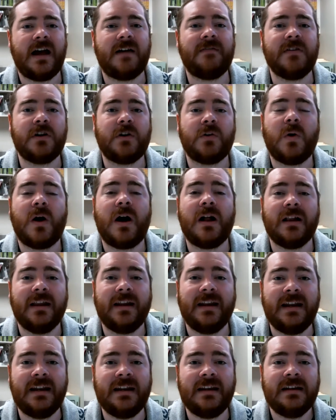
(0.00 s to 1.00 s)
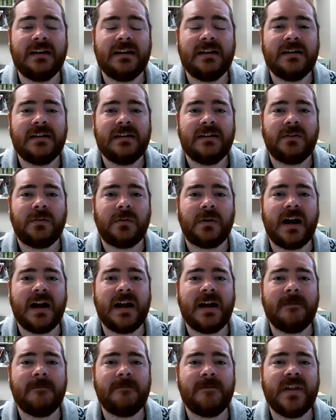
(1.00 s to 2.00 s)
equality,
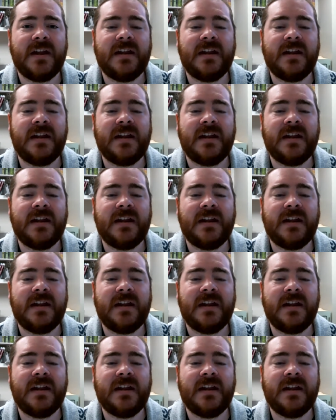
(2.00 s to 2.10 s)
right?